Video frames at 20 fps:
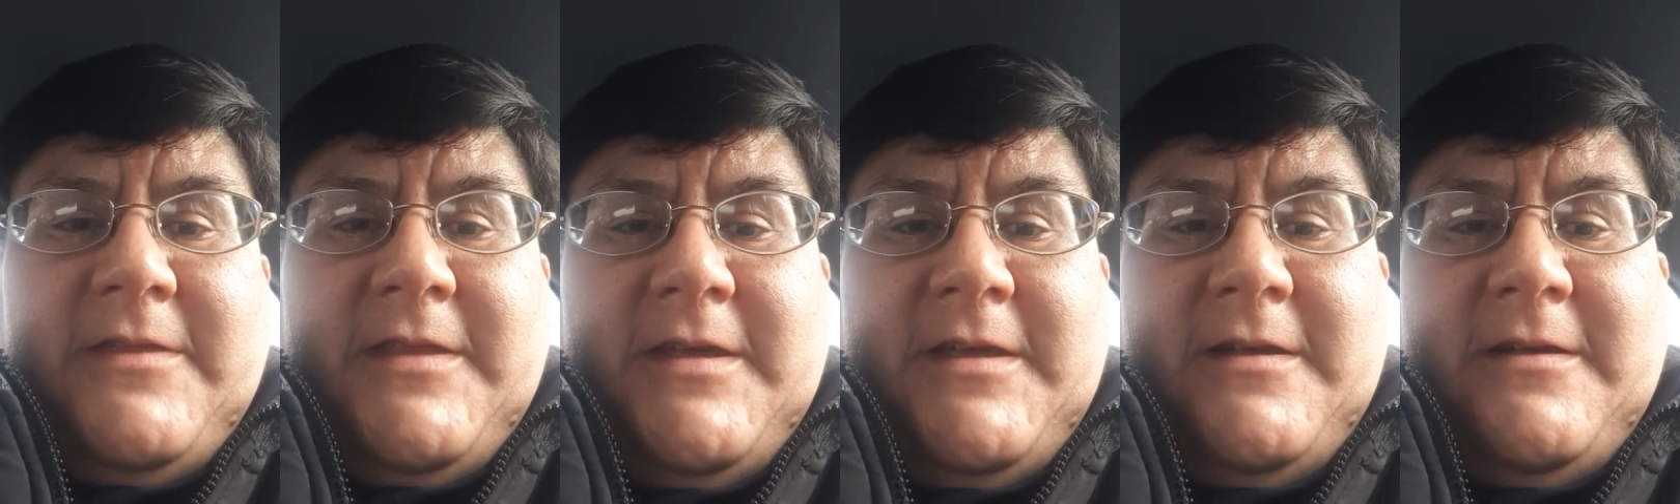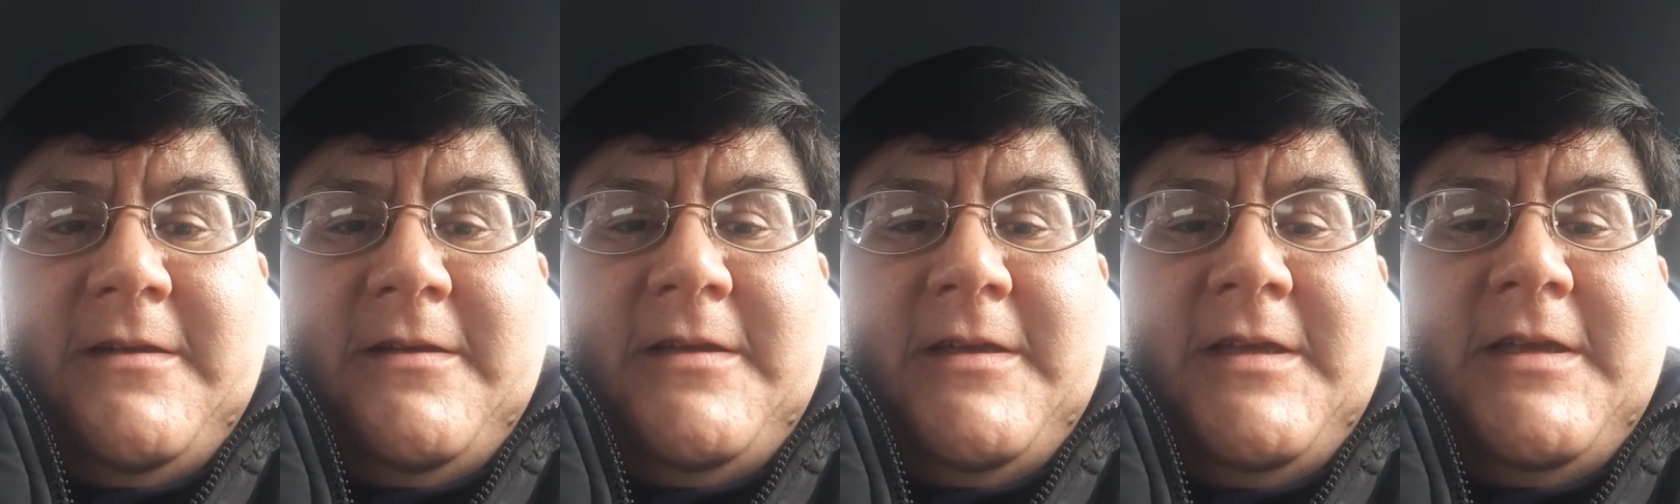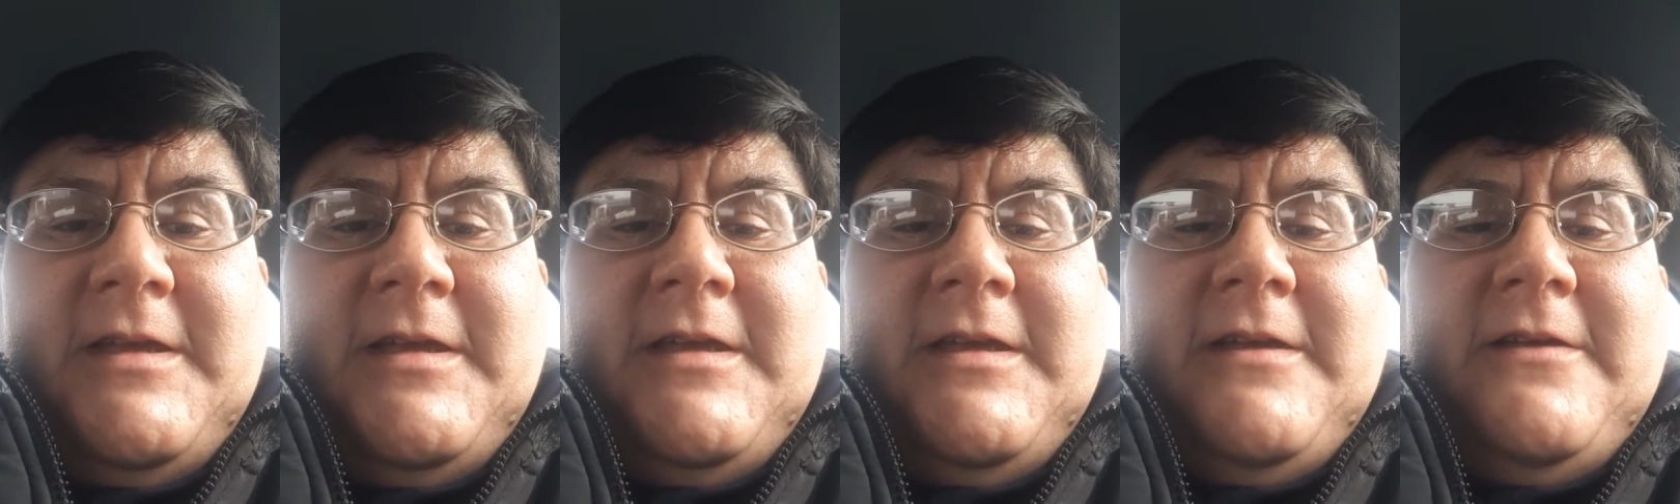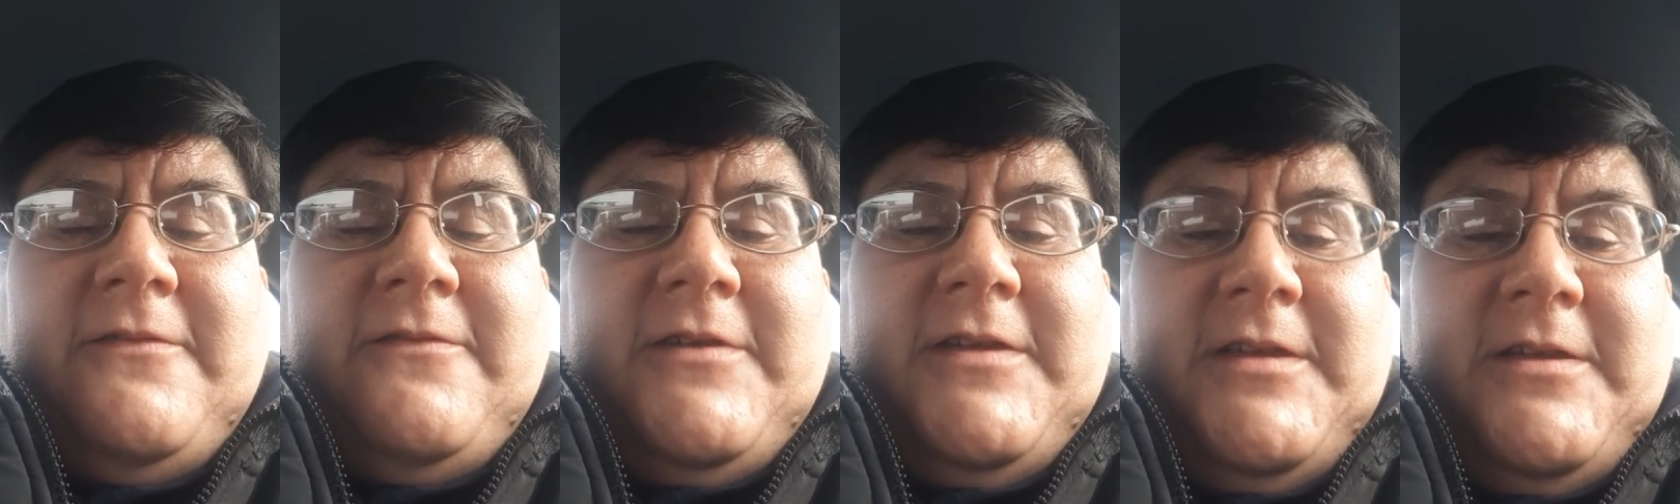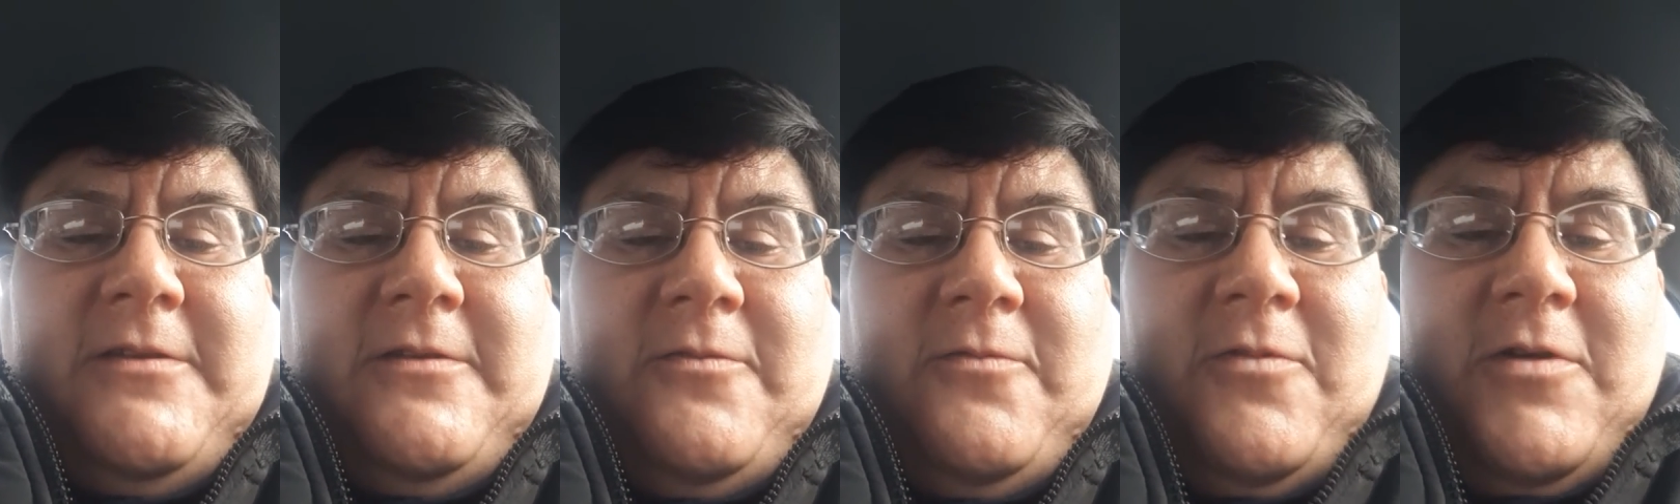there for
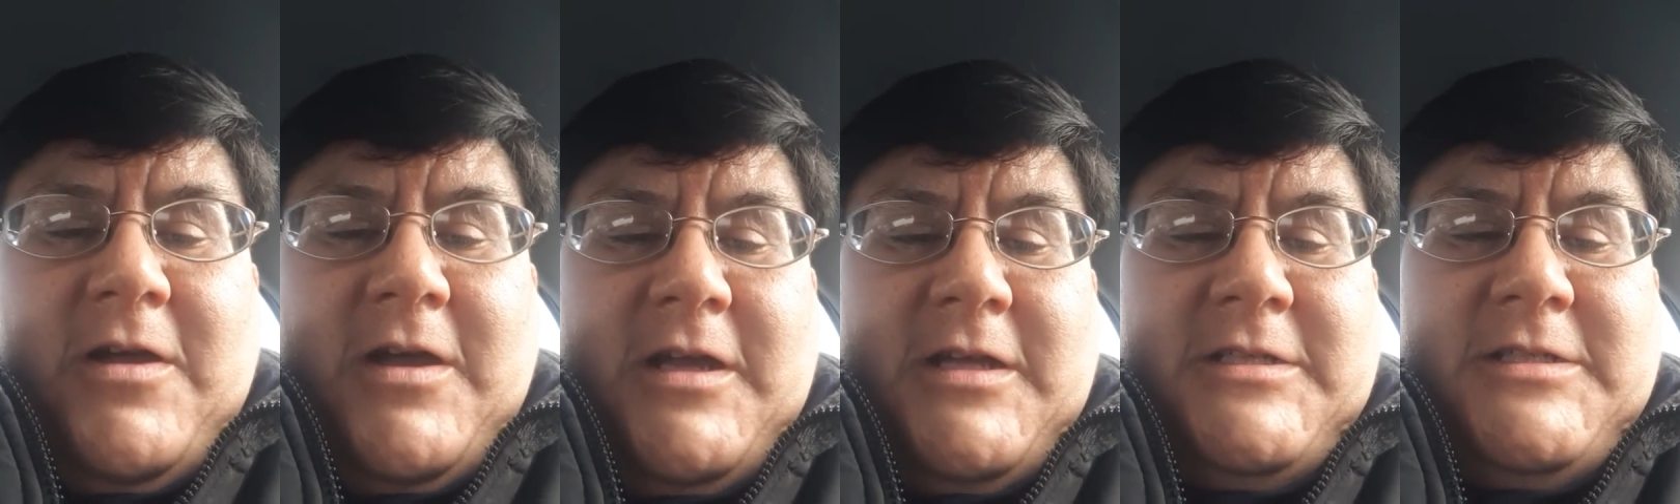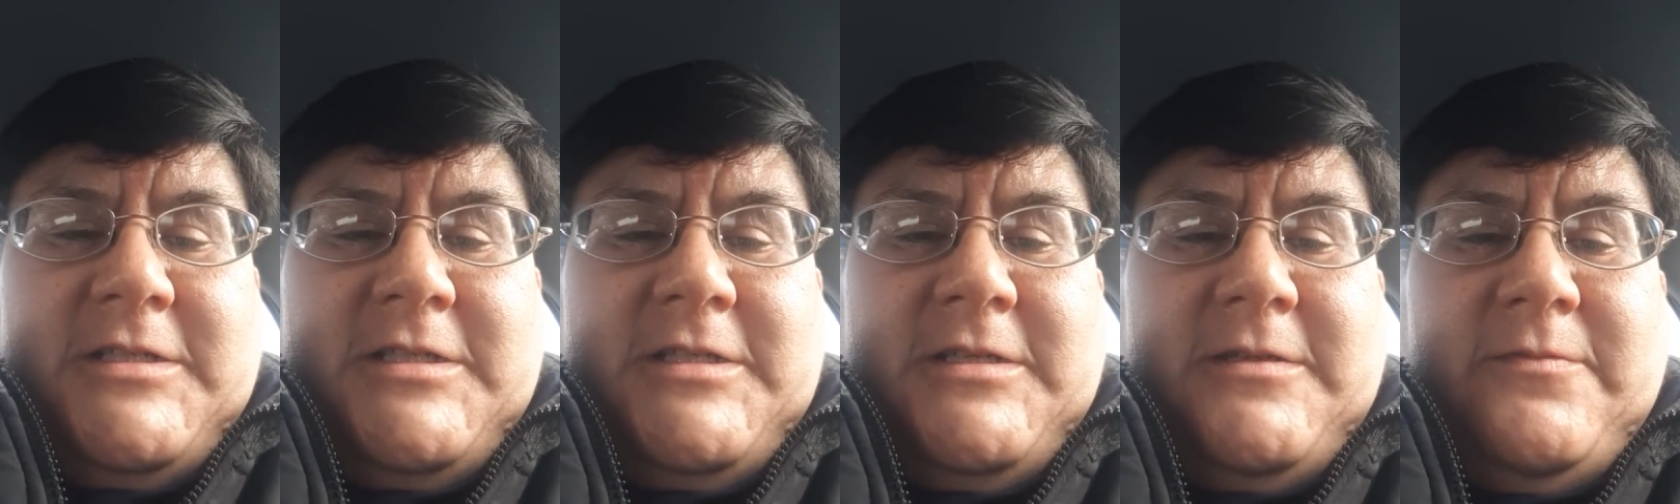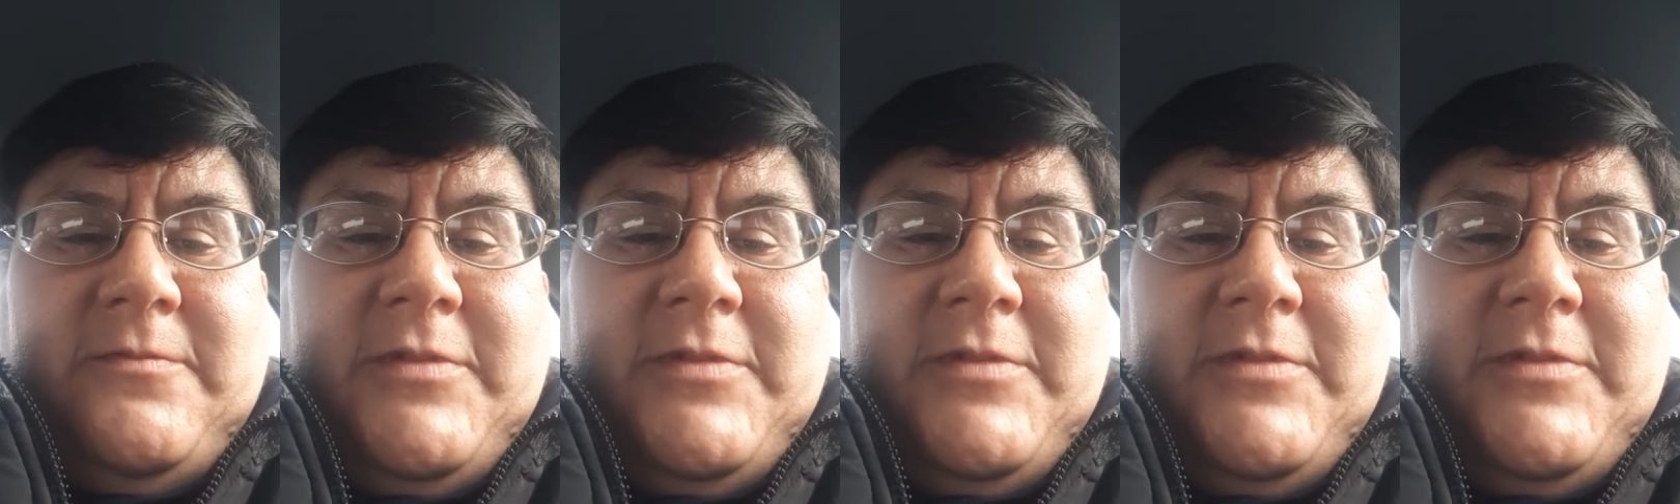you to watch.